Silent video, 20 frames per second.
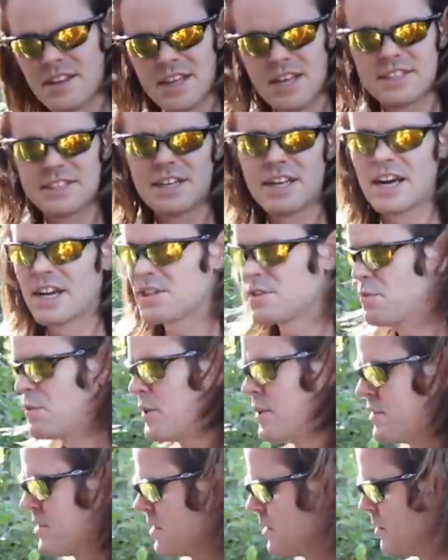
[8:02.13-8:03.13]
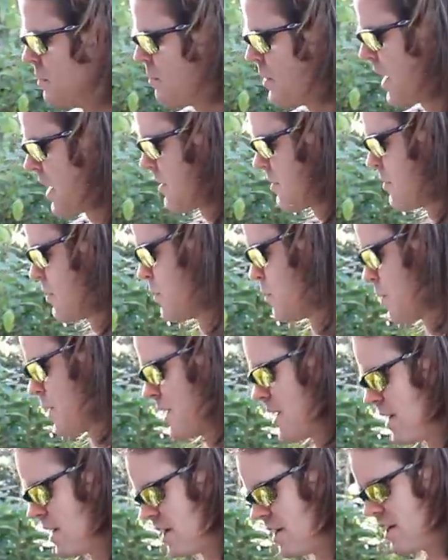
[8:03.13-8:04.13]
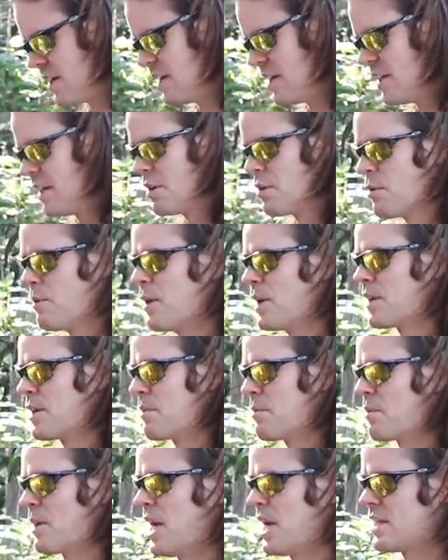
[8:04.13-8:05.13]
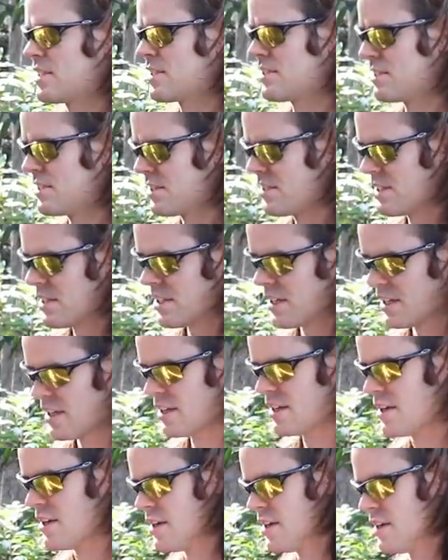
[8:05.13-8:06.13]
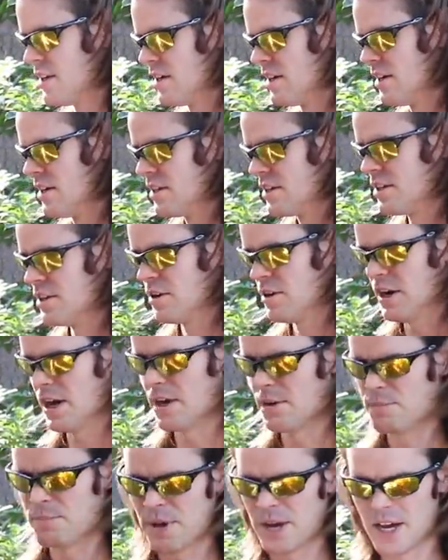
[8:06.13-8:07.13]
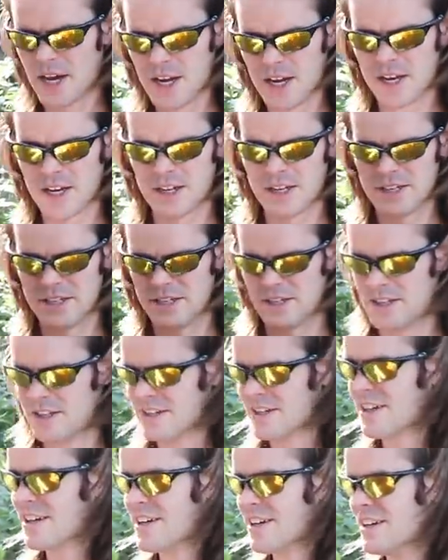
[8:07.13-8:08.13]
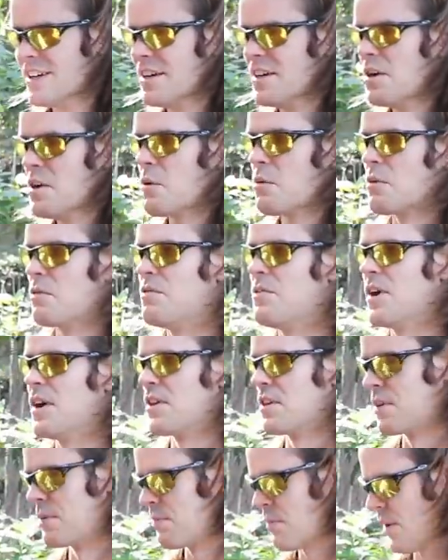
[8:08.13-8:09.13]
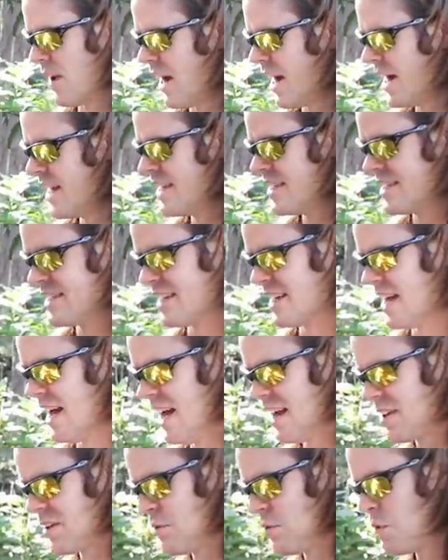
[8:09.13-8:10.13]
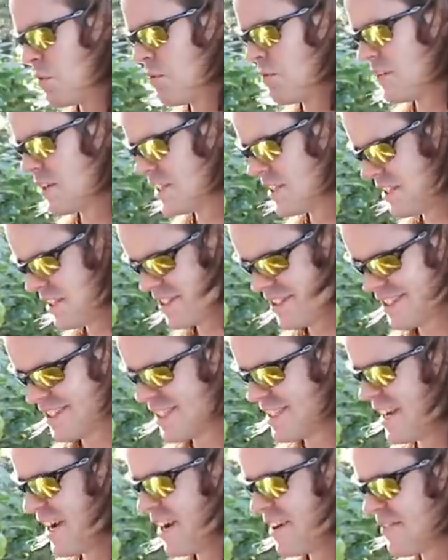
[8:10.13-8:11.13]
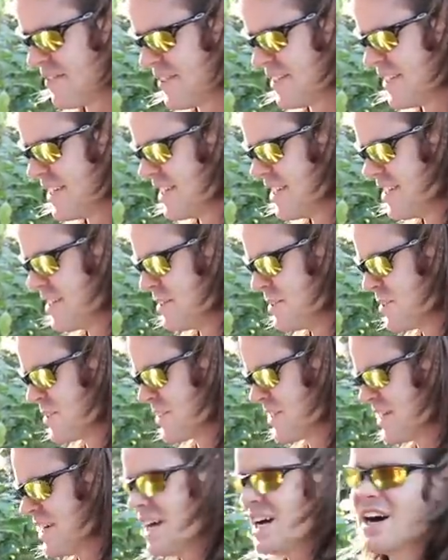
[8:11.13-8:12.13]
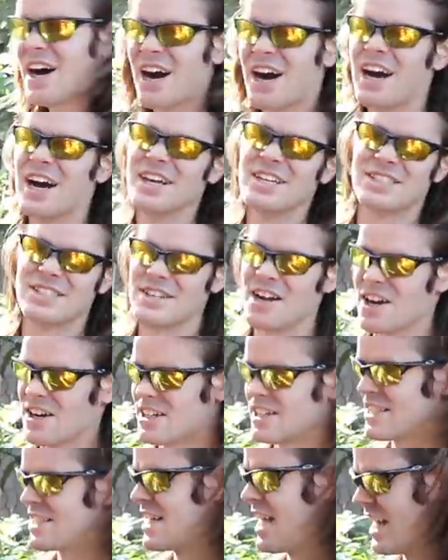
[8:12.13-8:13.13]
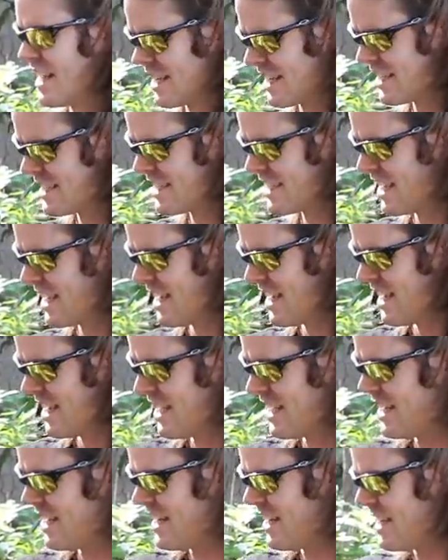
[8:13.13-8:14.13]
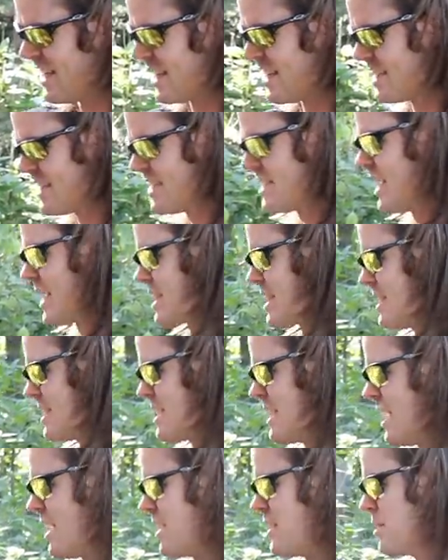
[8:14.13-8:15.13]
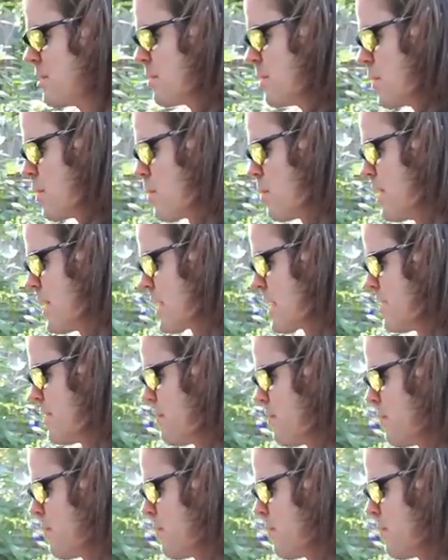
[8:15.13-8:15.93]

That's a nice feature. Back from when uh, they were making blasters that, you know, had paint and were fairly priced and had cool features designed for the end user. All right, snark aside, let's uh, let's check this out here real quick.